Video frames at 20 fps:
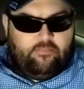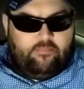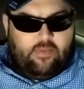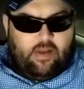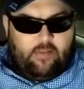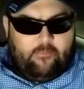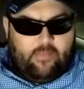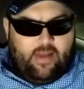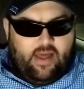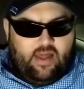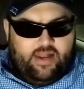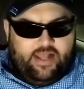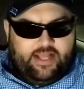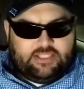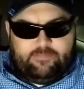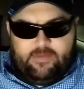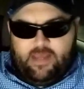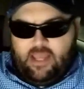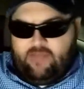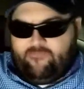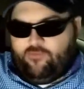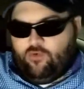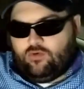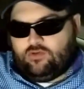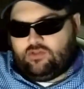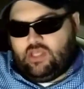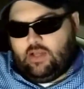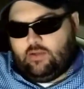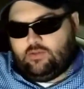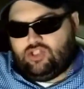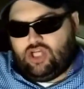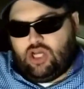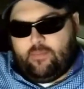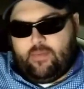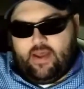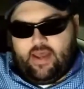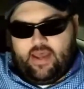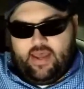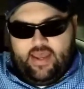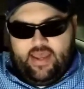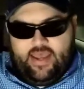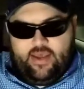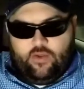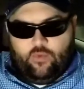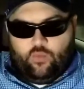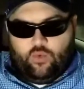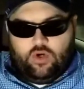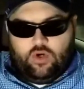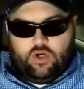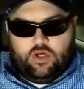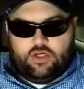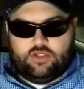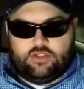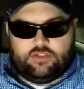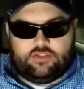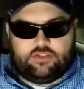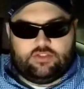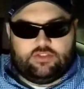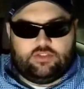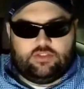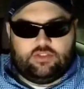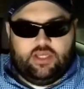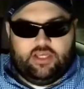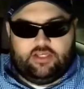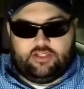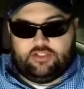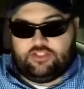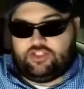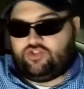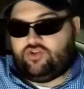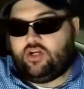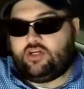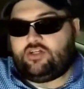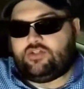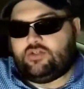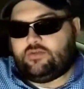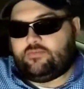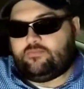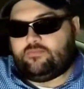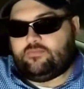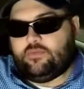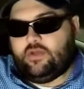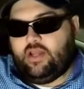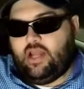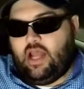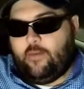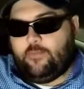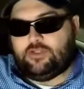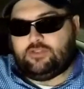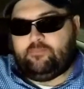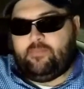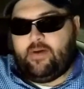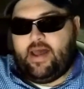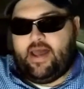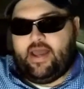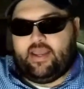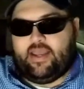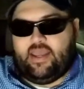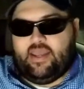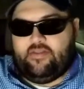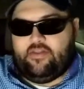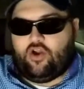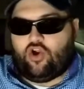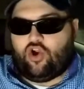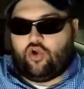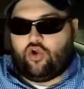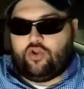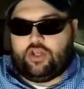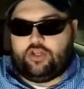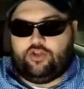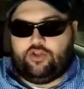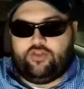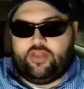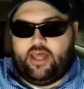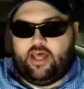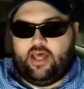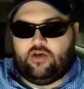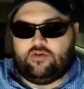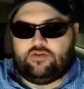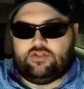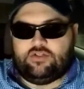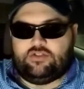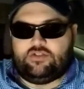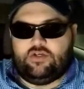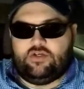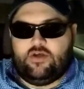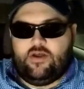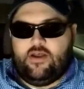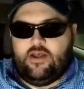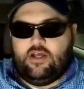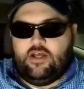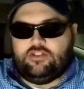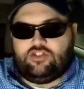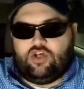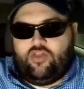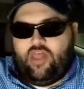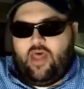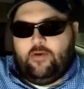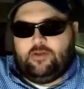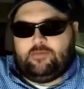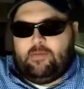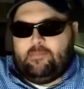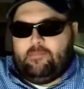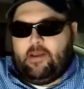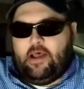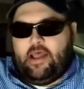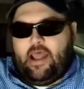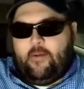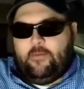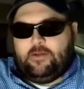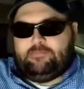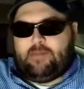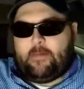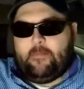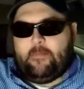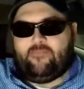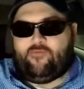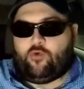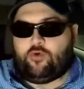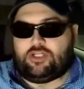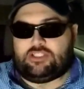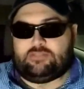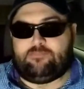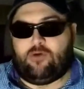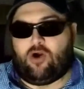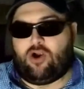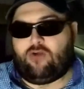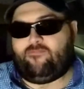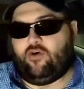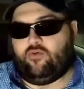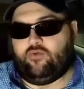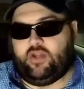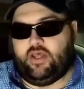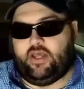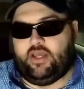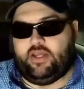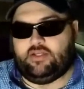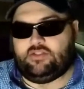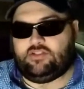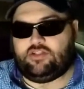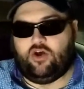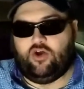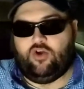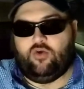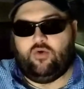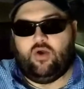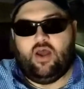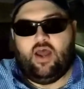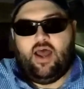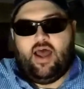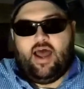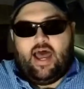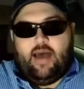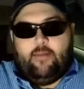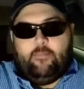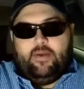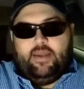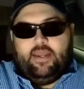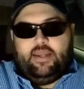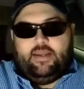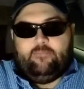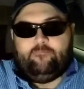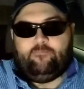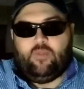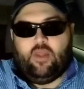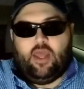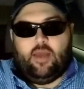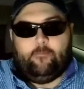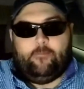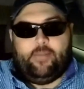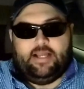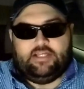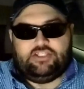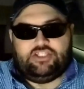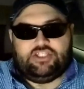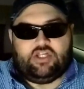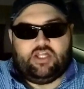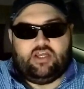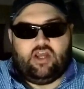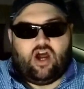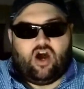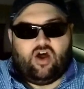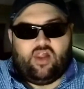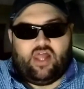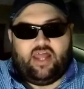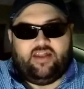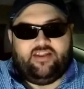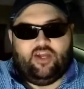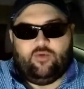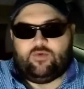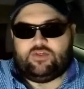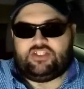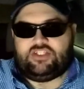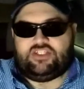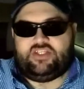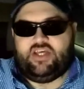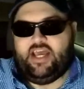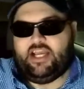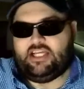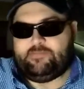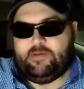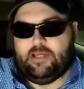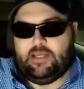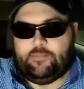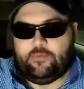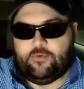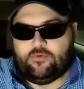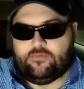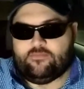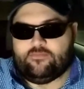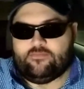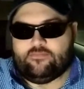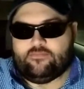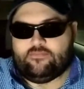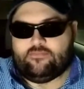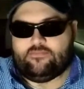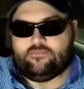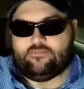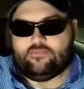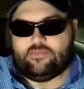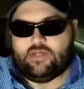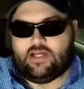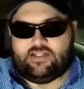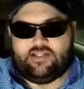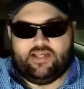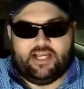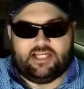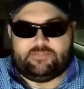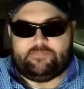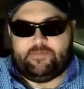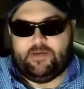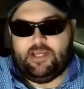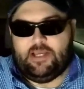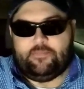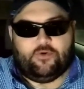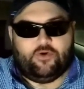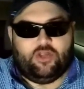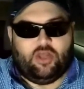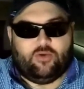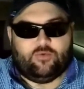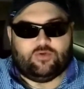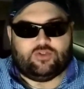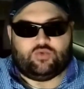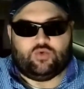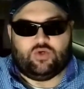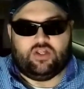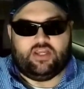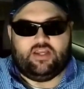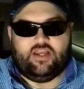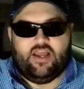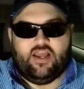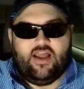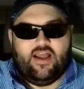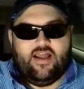my, my last main full time job I had was in construction, and that was back in the early two thousands. So that was that was back before the smartphone days. So I mean, yeah. basically all I did was text people. I text people. There was really